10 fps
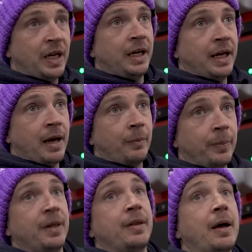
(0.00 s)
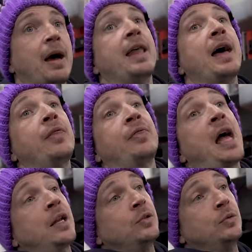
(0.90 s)
Yeah, yeah, yeah. But th and
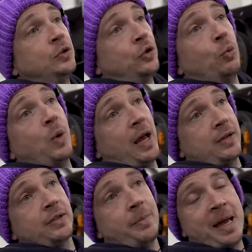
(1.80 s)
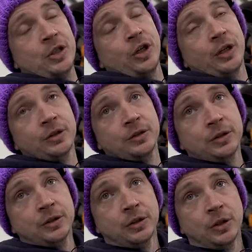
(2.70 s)
that's so. Where's the measure?
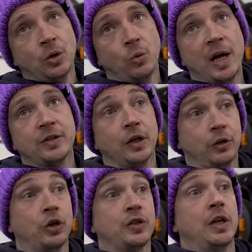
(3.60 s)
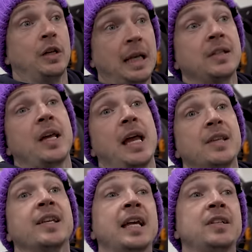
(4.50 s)
Yeah. Where's it? Because let's say it
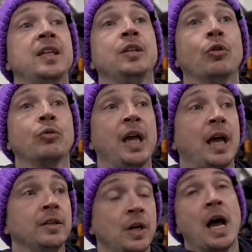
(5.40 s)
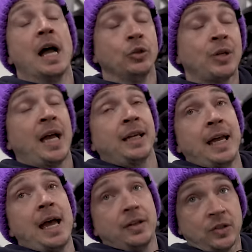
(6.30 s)
is an 18-year-old kid, and you can
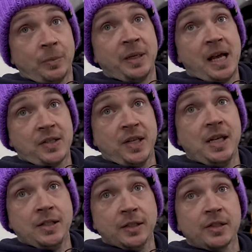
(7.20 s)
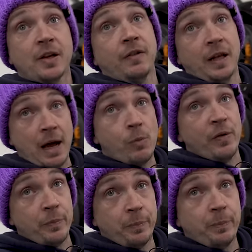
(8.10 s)
get some of the STs and stuff like that
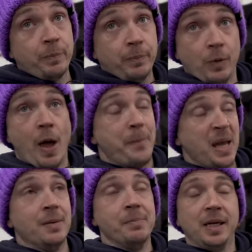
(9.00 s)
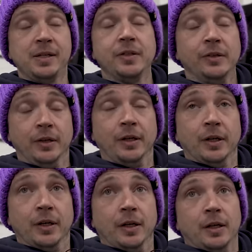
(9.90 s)
with P and Bs. Yep.